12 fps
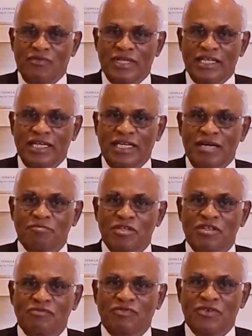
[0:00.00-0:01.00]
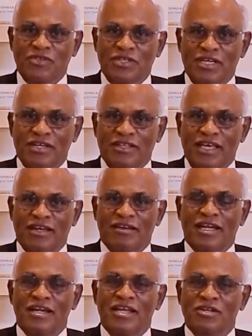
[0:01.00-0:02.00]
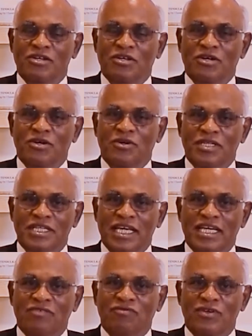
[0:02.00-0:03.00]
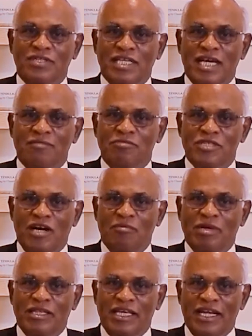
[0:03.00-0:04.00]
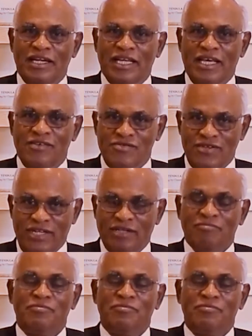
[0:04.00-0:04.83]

When they come to the fourth year, they're ready to go and take a full-time job in the industry.